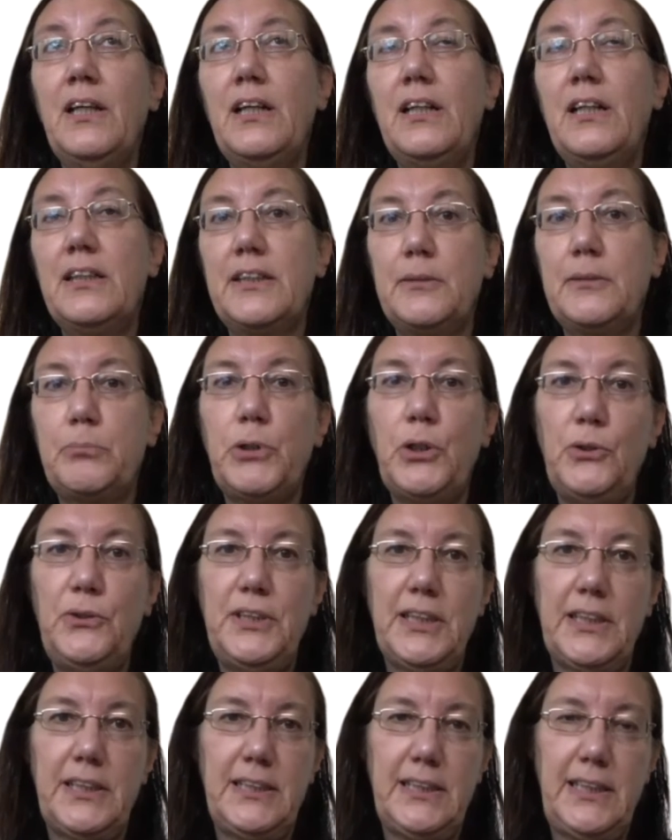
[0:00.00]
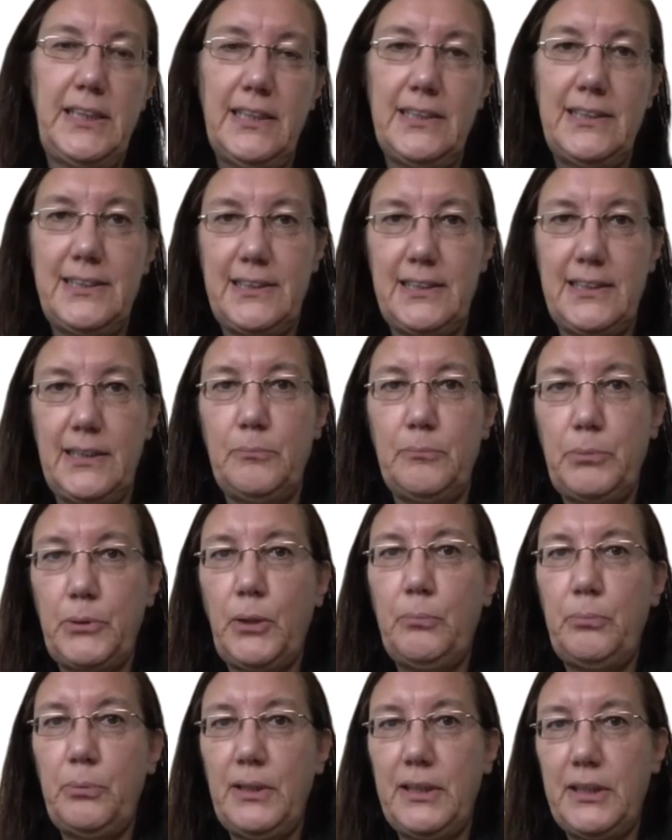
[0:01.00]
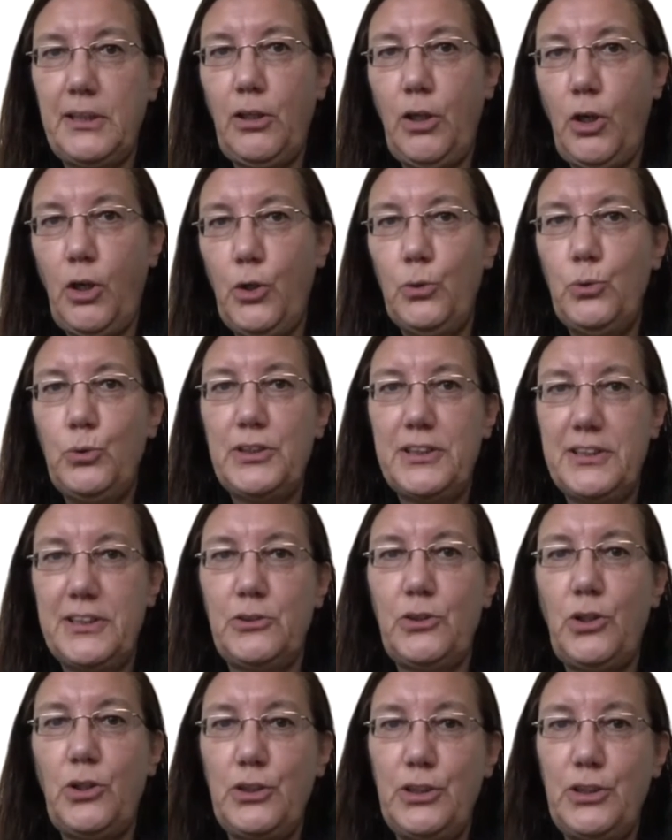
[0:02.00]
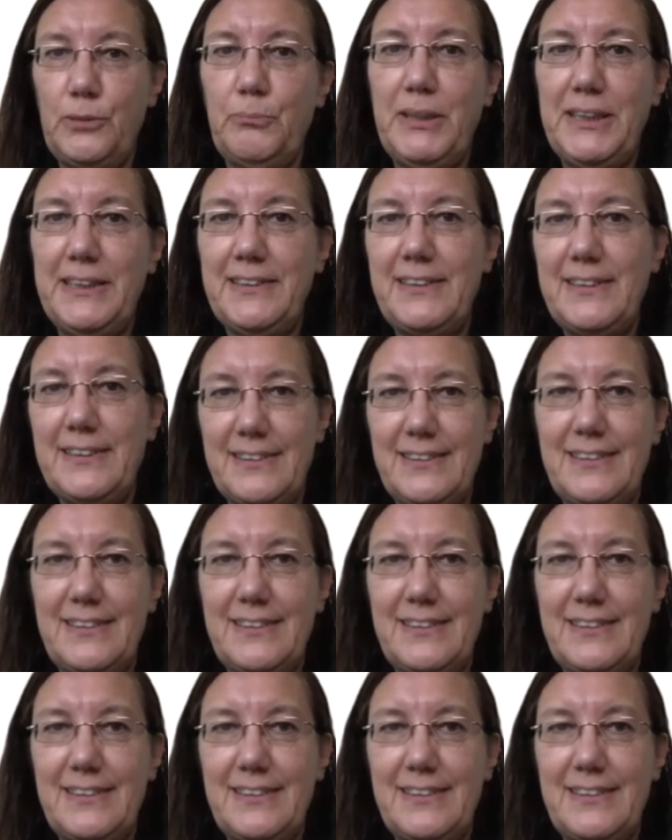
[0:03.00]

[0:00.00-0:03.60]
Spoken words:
the project gets properly closed and documented.